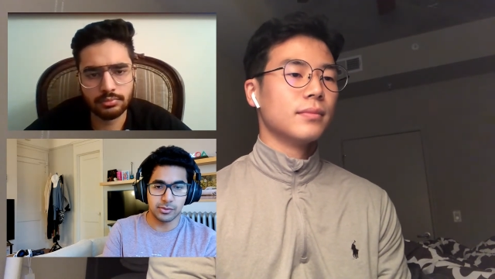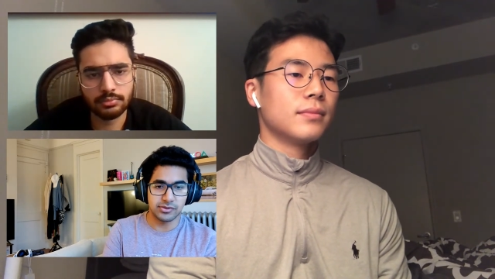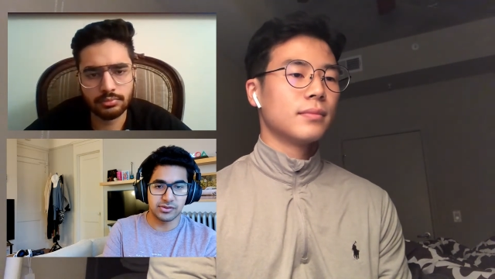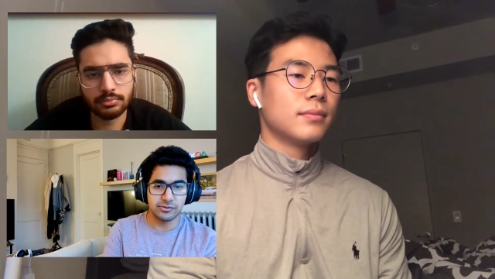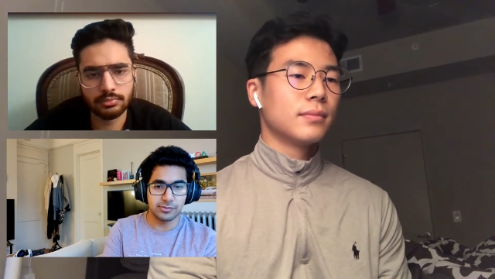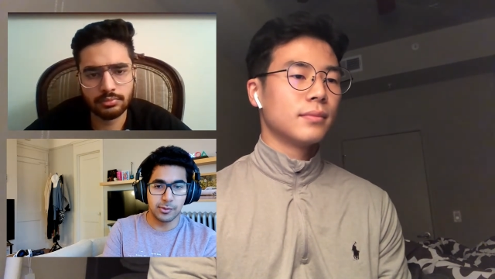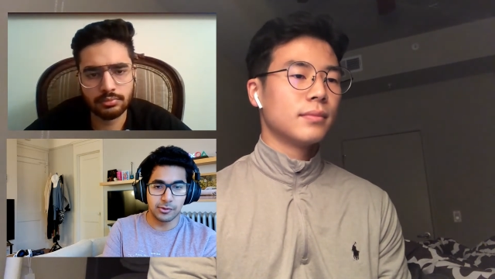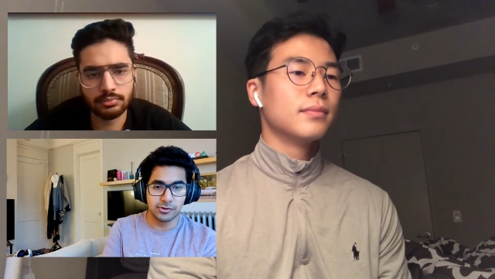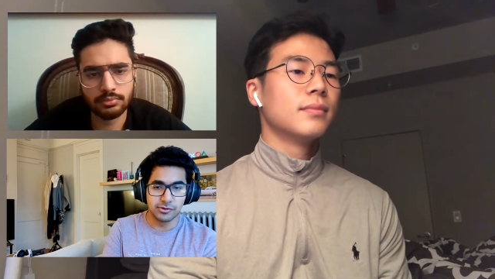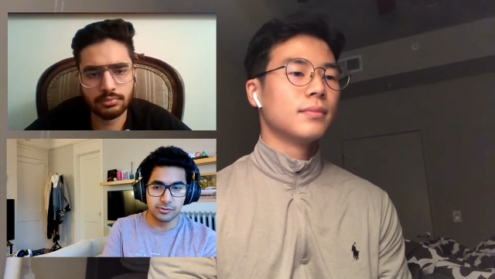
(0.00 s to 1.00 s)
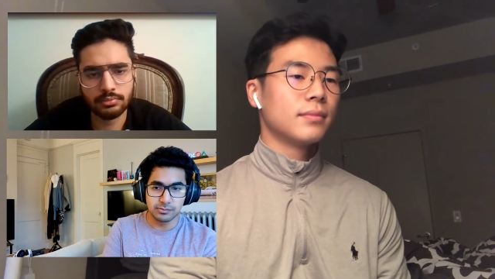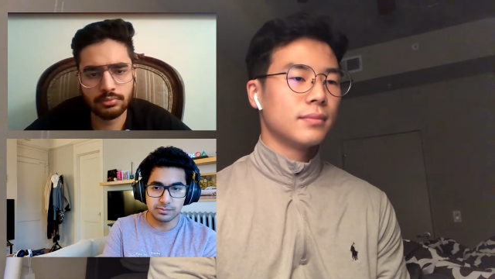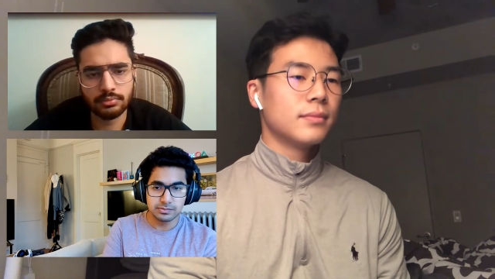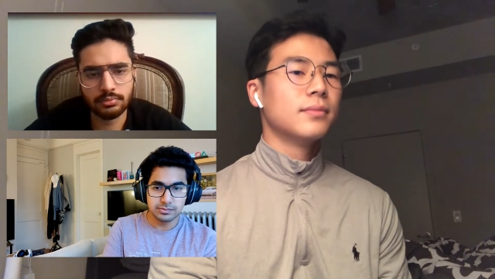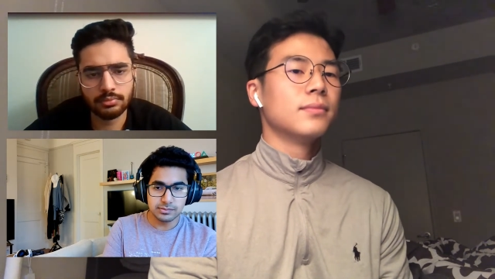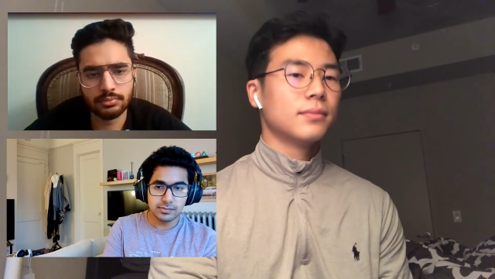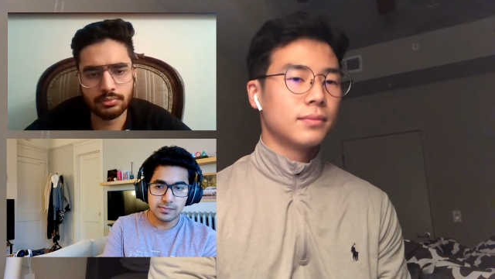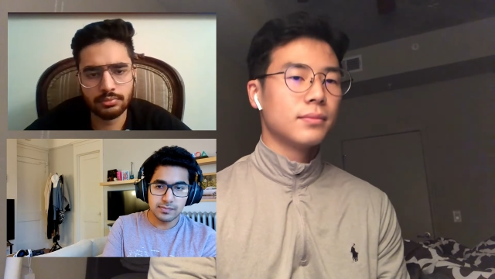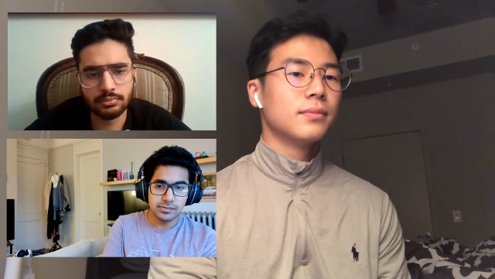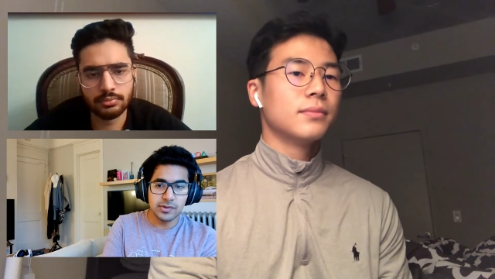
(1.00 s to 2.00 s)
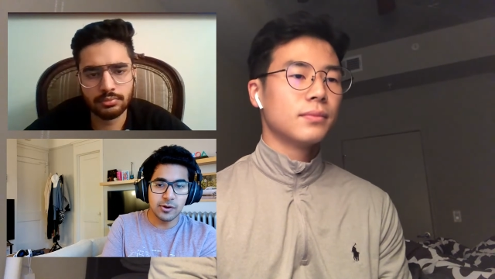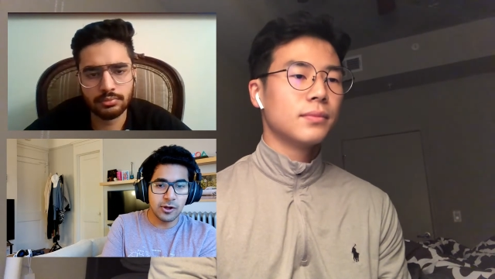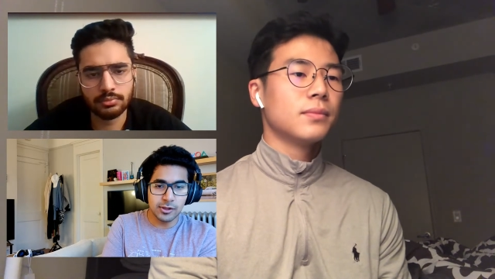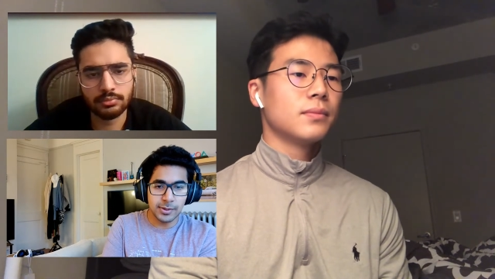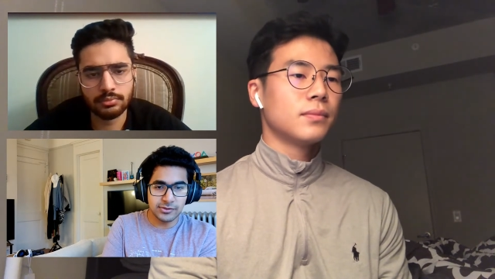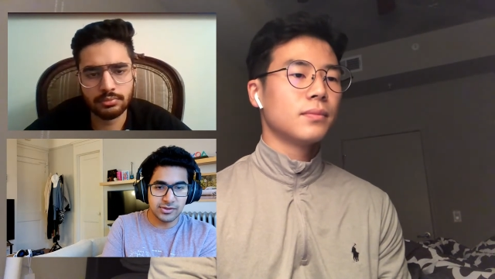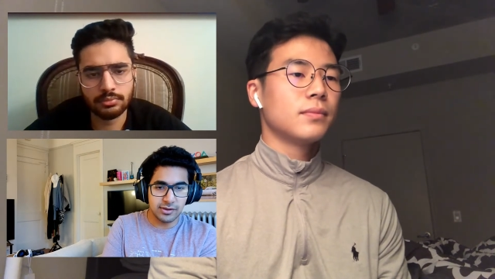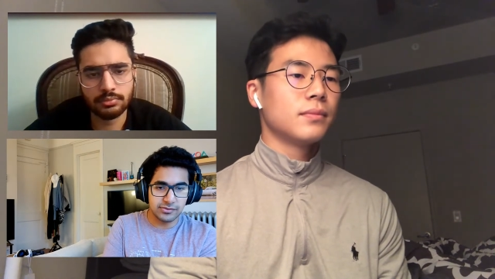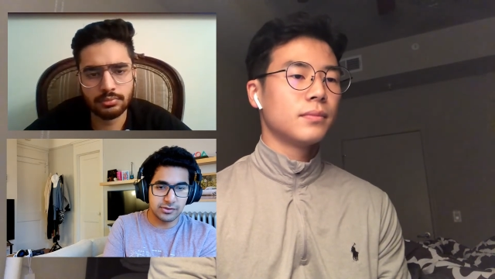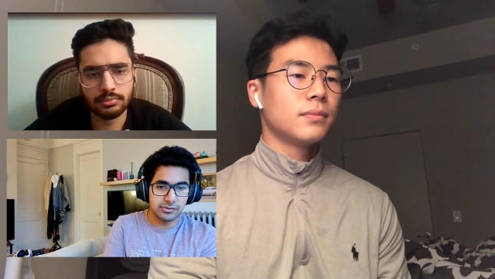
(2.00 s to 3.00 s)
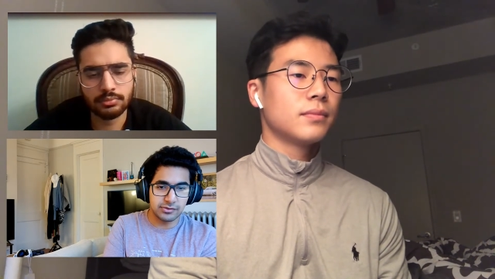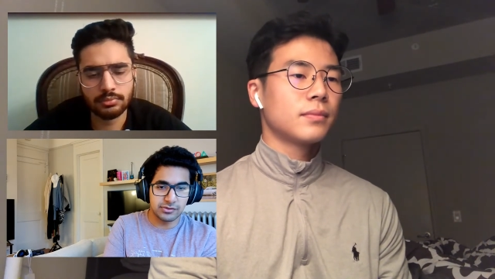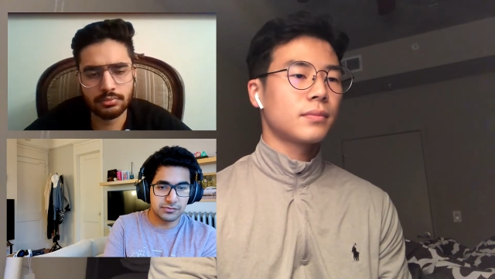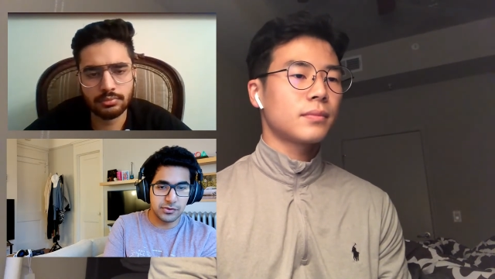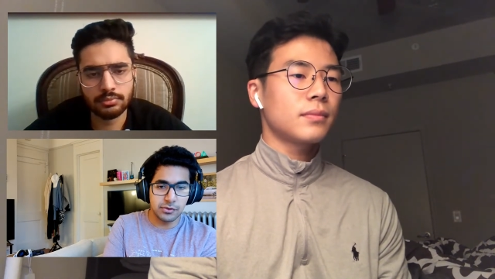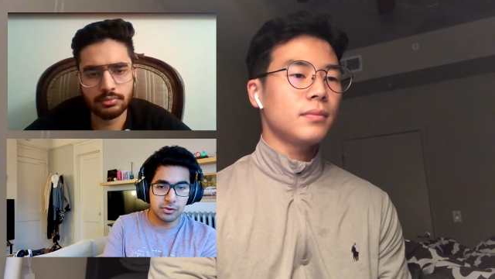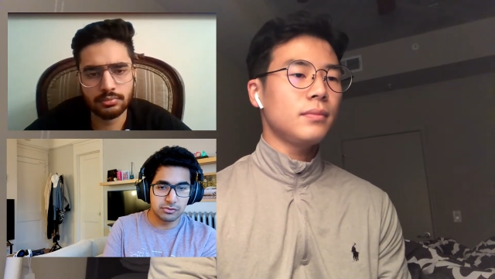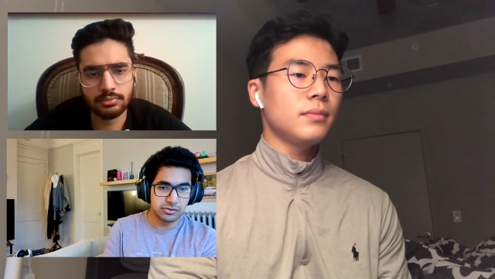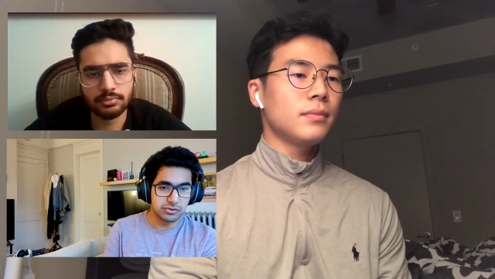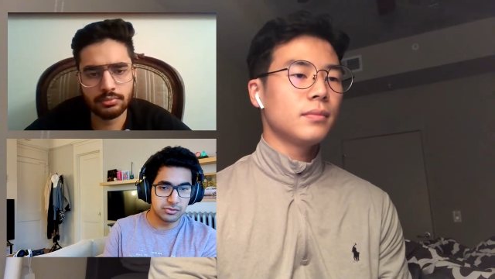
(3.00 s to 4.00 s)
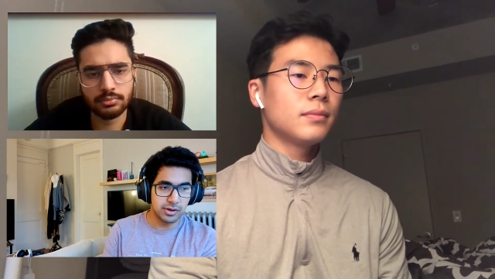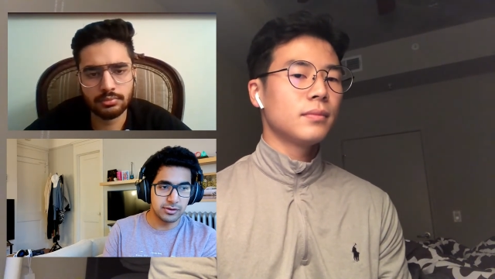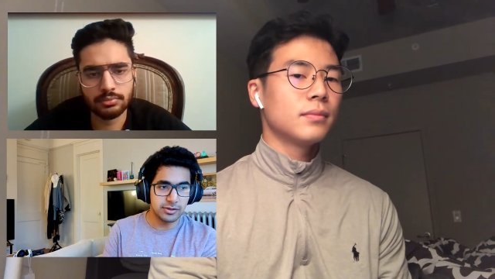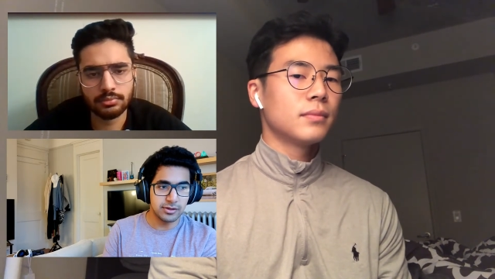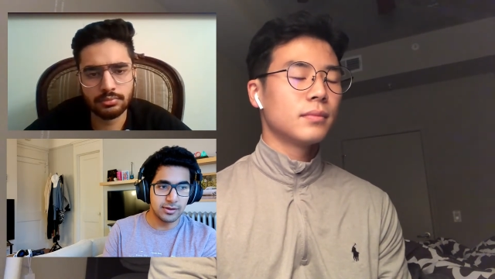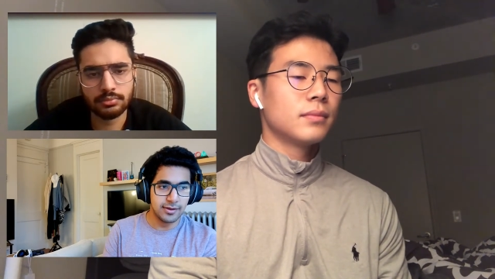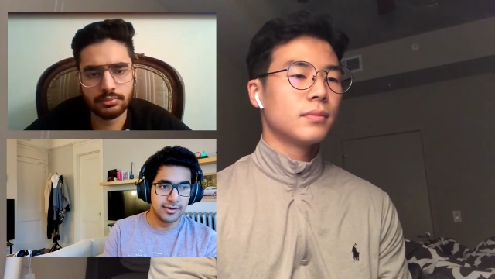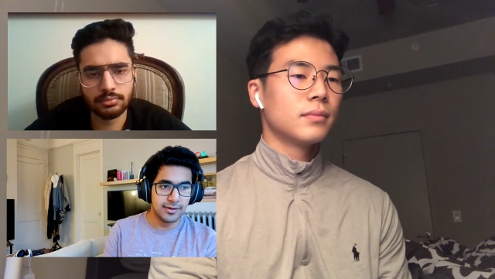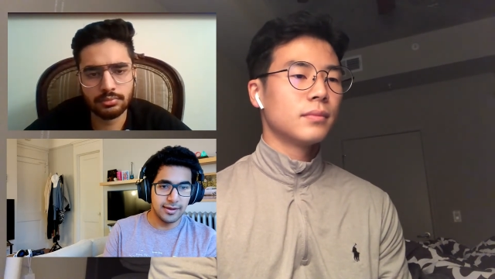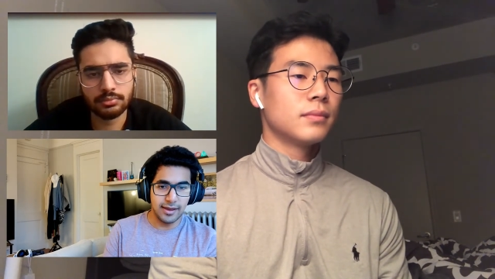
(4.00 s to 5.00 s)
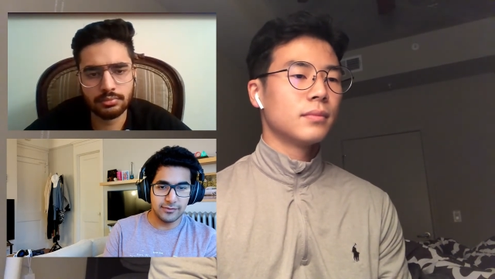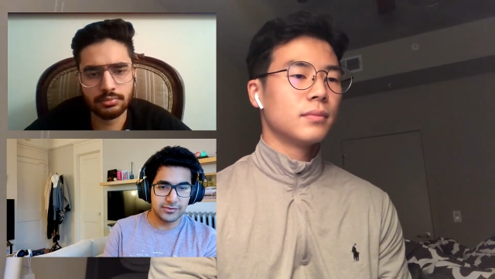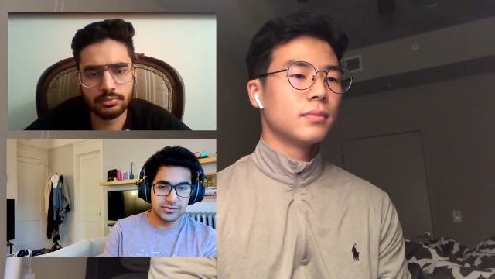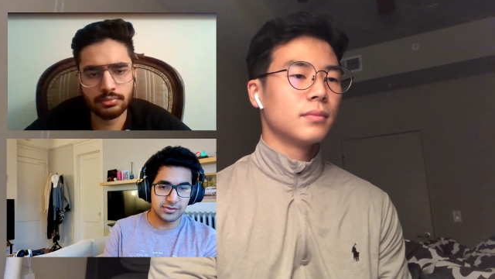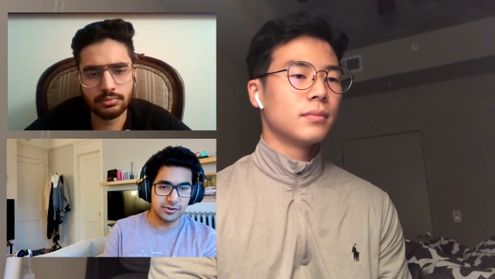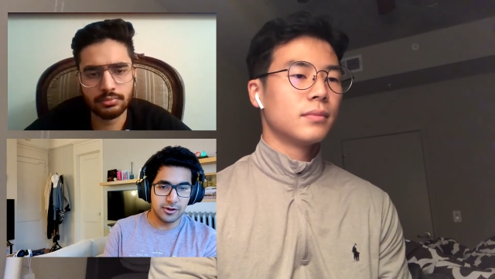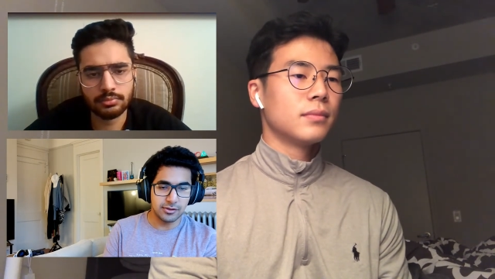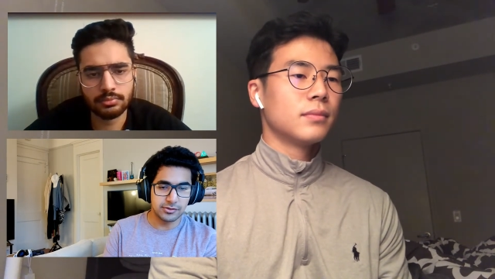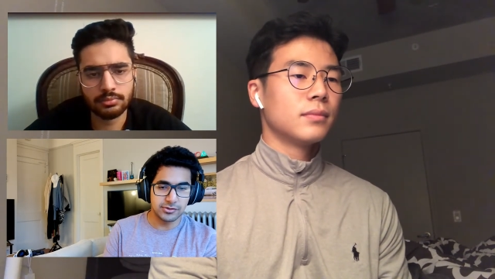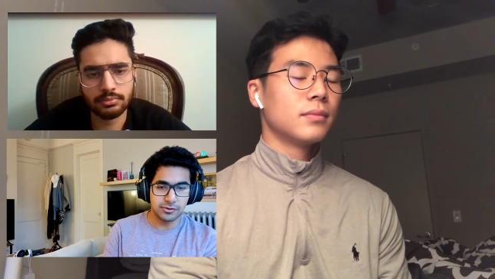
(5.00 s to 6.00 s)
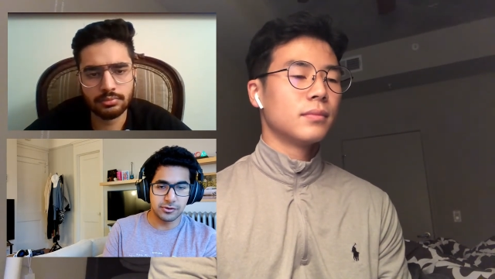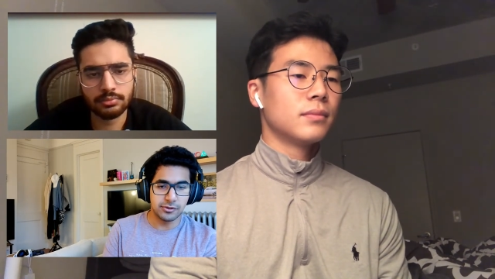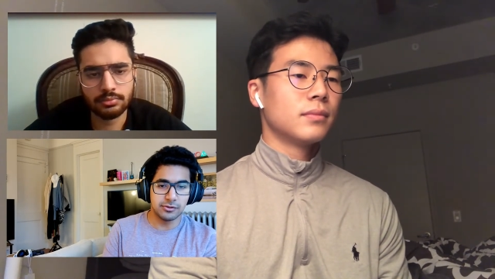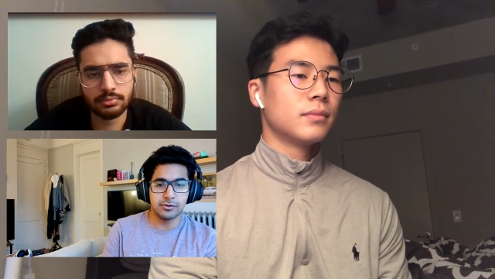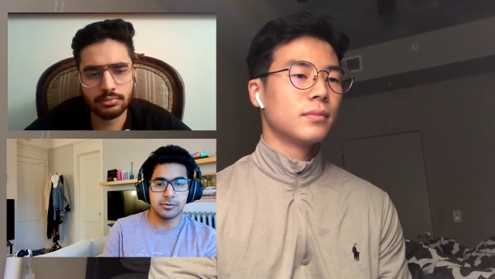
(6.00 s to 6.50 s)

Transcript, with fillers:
Speaker 1: and otherwise that I've spoken to, they're all about soft skills. Because if you go to any half decent college, you're going to